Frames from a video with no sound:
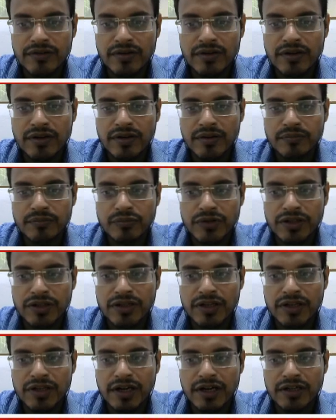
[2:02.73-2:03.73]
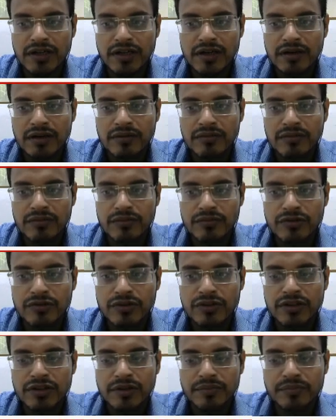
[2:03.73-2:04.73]
are putting the data
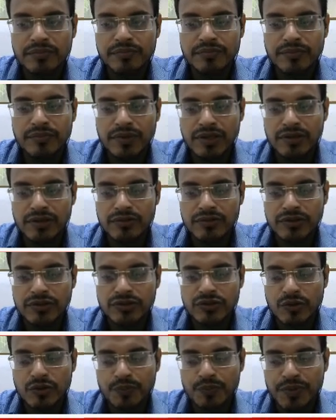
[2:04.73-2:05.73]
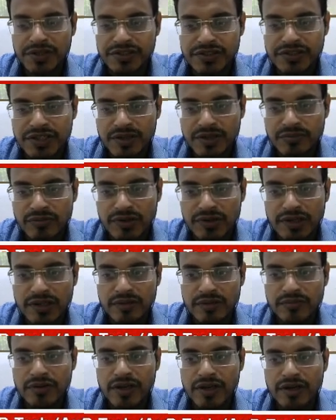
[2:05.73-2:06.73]
using the use of punch step
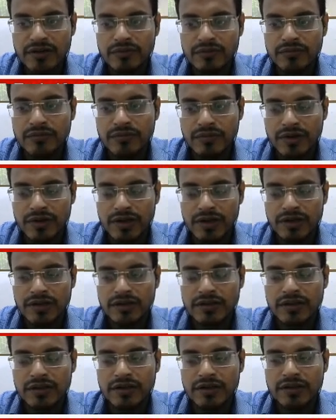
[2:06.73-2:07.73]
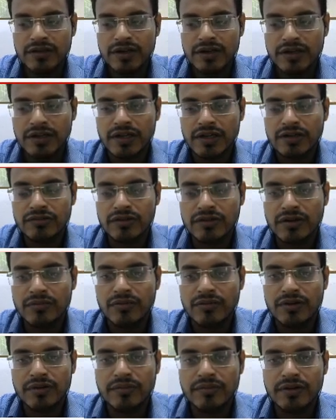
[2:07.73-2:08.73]
only. We are getting the data into the
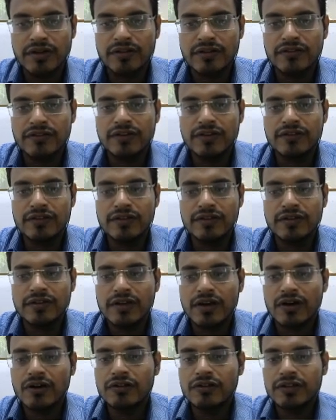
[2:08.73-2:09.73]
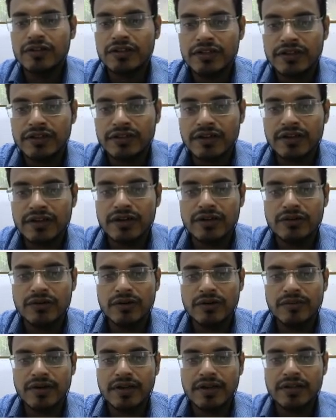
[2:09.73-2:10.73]
computer. But in CNC, all the things are
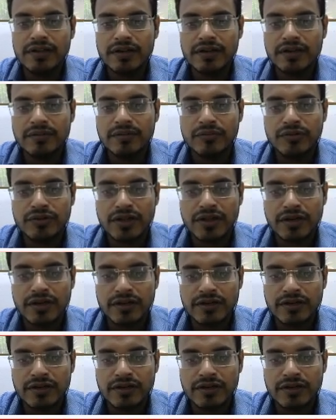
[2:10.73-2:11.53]
controlled by the computer,